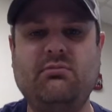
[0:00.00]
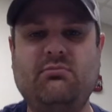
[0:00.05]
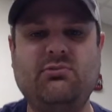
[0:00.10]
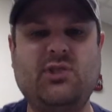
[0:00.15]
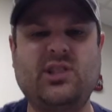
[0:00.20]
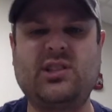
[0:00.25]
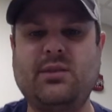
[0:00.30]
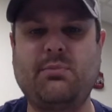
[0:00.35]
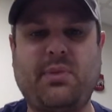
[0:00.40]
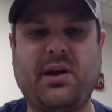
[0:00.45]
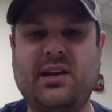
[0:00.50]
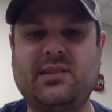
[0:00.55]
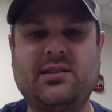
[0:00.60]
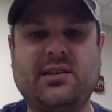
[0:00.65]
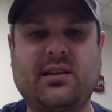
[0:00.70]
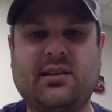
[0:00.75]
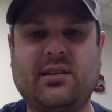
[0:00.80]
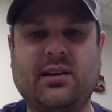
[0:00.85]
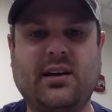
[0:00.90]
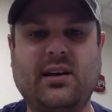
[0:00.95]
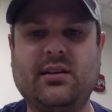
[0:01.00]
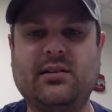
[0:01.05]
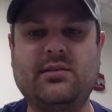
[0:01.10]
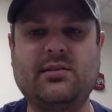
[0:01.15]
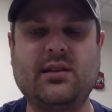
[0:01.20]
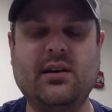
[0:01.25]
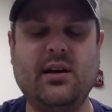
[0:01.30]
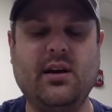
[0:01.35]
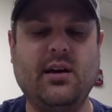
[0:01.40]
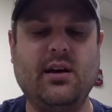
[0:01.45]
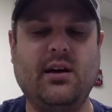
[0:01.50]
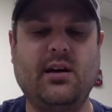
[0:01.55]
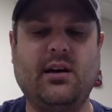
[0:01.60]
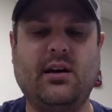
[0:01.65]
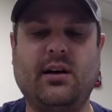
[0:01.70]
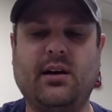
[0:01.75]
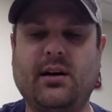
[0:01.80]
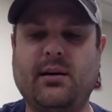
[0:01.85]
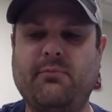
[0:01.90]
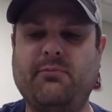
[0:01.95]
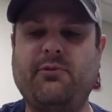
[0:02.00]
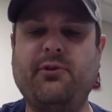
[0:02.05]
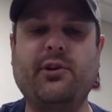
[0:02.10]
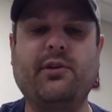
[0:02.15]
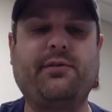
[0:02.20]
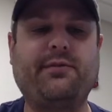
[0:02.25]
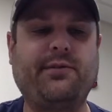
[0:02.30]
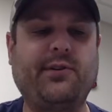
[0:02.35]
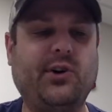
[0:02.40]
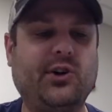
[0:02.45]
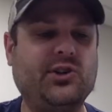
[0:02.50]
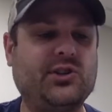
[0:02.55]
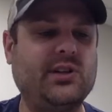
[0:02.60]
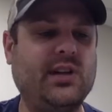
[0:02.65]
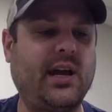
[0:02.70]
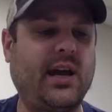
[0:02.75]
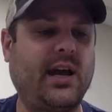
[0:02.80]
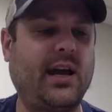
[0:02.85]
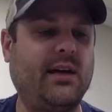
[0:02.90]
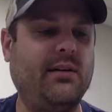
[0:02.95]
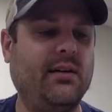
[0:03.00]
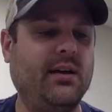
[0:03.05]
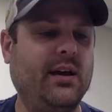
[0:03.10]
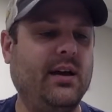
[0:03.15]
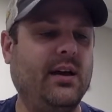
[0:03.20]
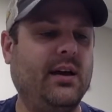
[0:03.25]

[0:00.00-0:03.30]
just the basic things um, for the first day.